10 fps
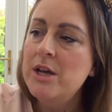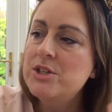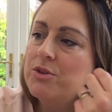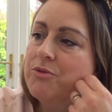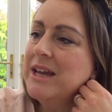
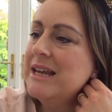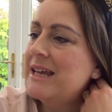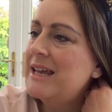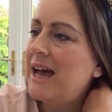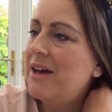So
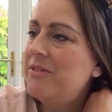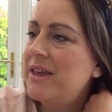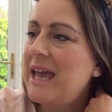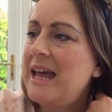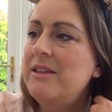really, I
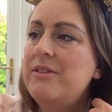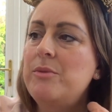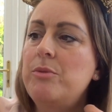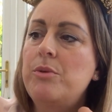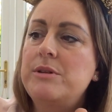think anything
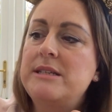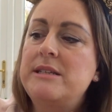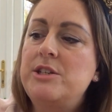with Walt Disney